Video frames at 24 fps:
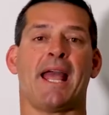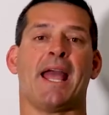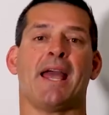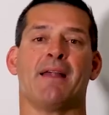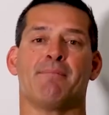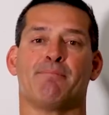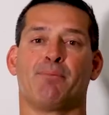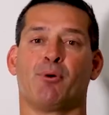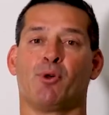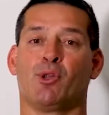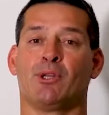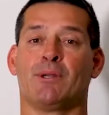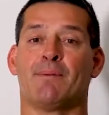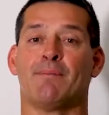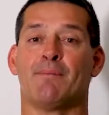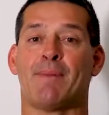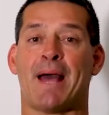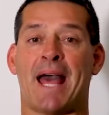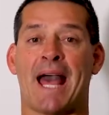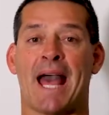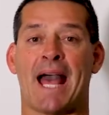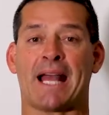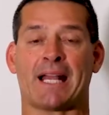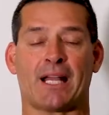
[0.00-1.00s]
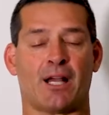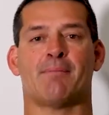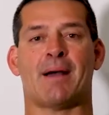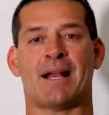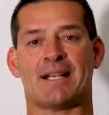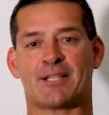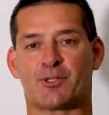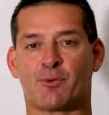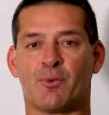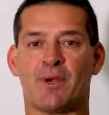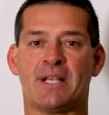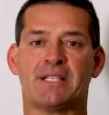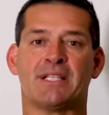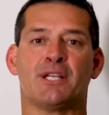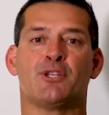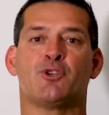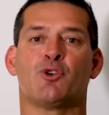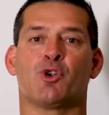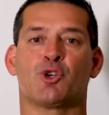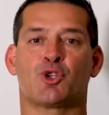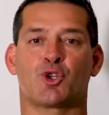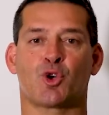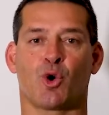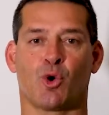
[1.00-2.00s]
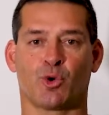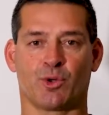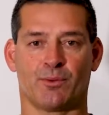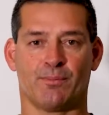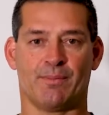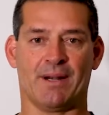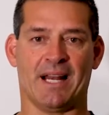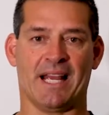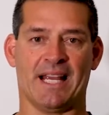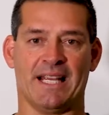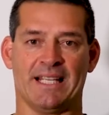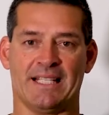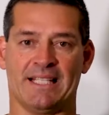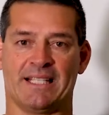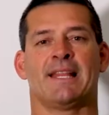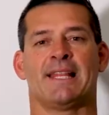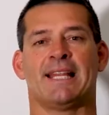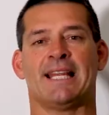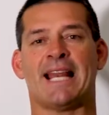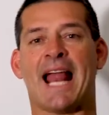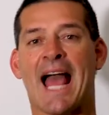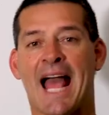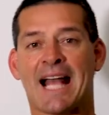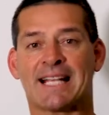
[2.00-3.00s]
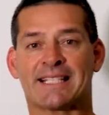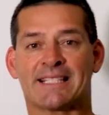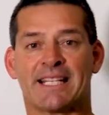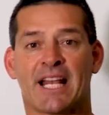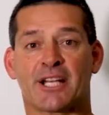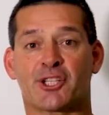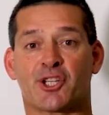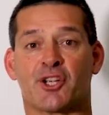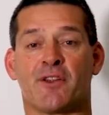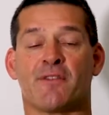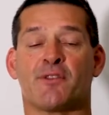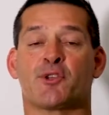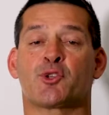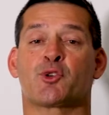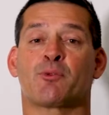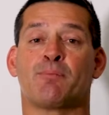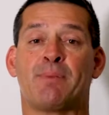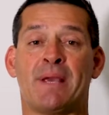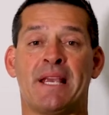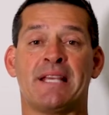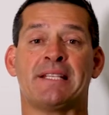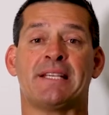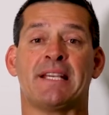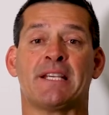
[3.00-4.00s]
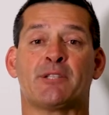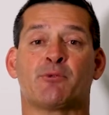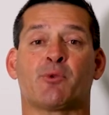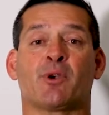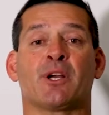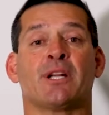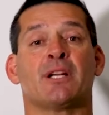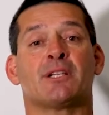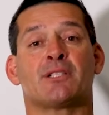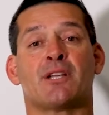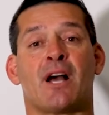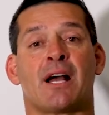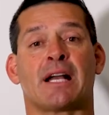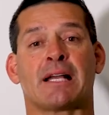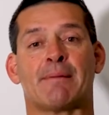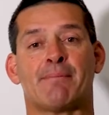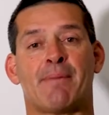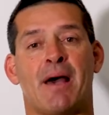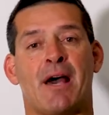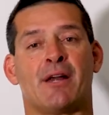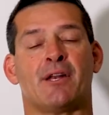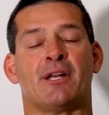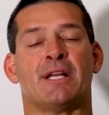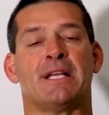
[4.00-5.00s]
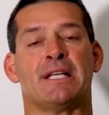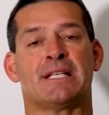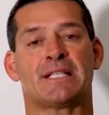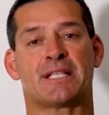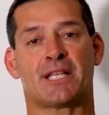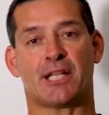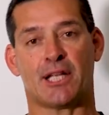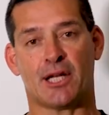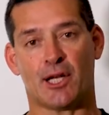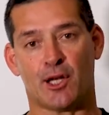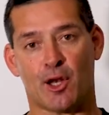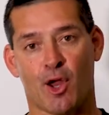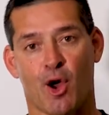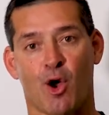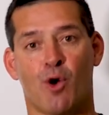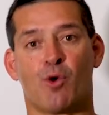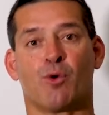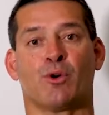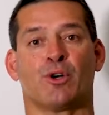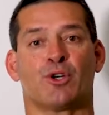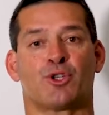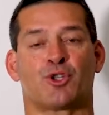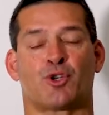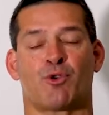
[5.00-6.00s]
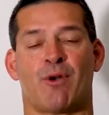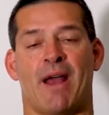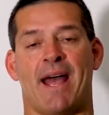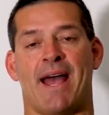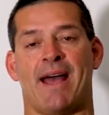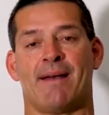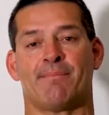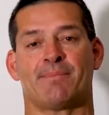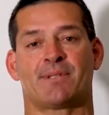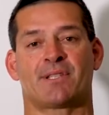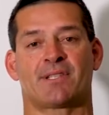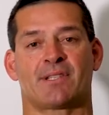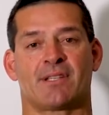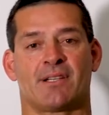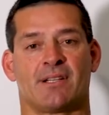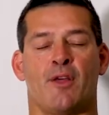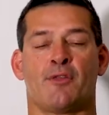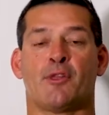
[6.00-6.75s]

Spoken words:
and pull them back by squeezing your shoulder blades. The last section of the trapezius we're going to talk about is the lower traps.